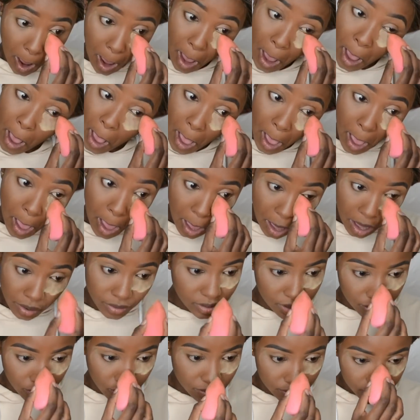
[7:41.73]
then go finish
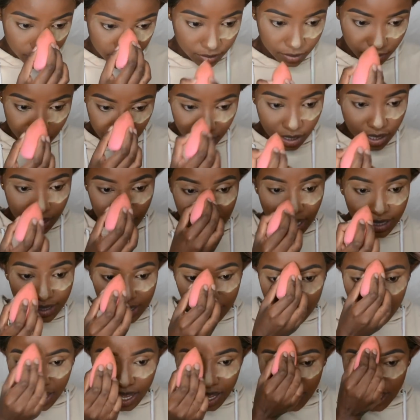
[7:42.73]
the rest of my
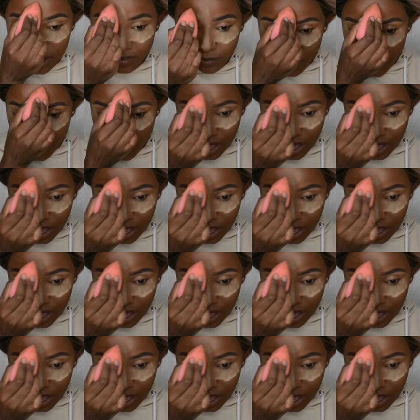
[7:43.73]
makeup and